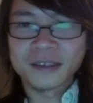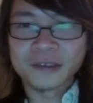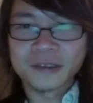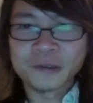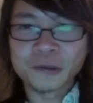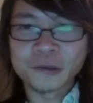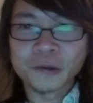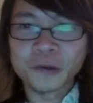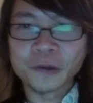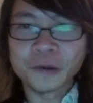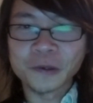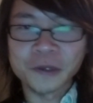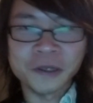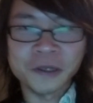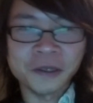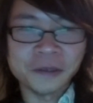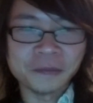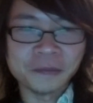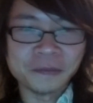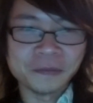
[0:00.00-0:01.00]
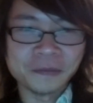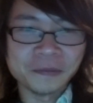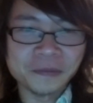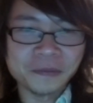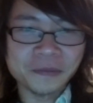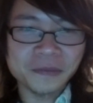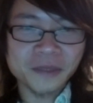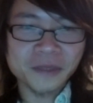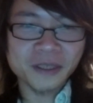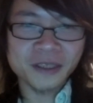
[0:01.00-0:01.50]
for um,
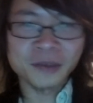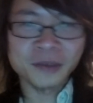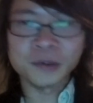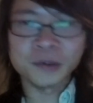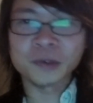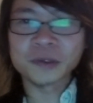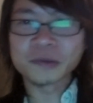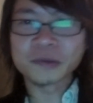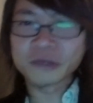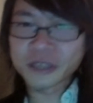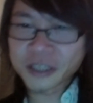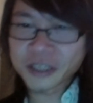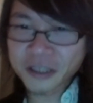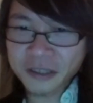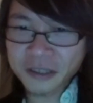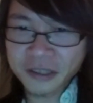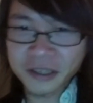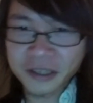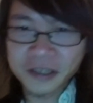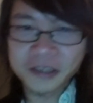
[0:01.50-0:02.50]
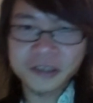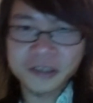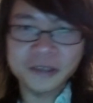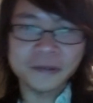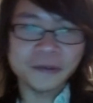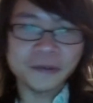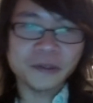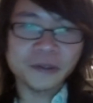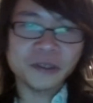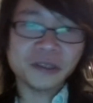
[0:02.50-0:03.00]
you know the visitors,
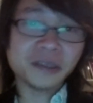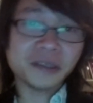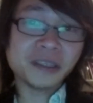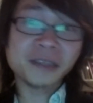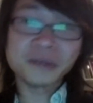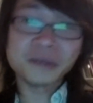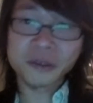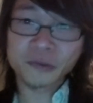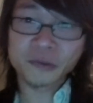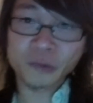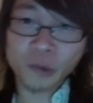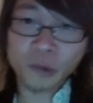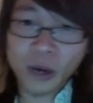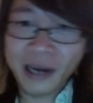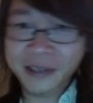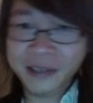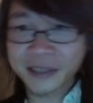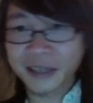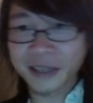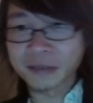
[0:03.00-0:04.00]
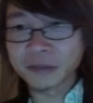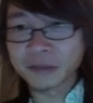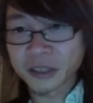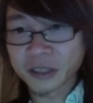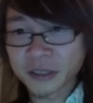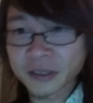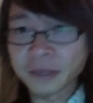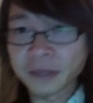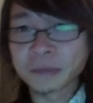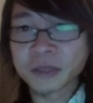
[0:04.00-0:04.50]
even for
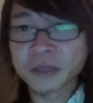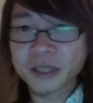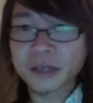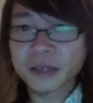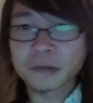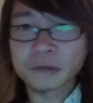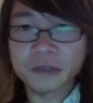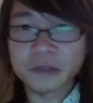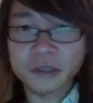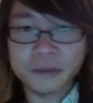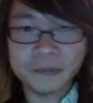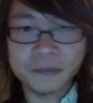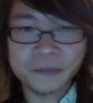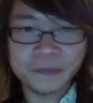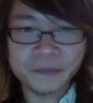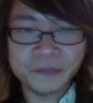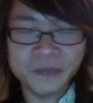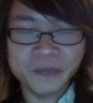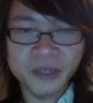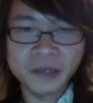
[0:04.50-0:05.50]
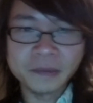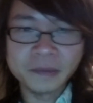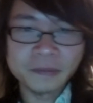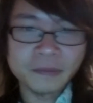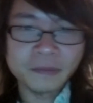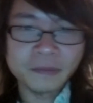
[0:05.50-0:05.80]
archivists themselves. Right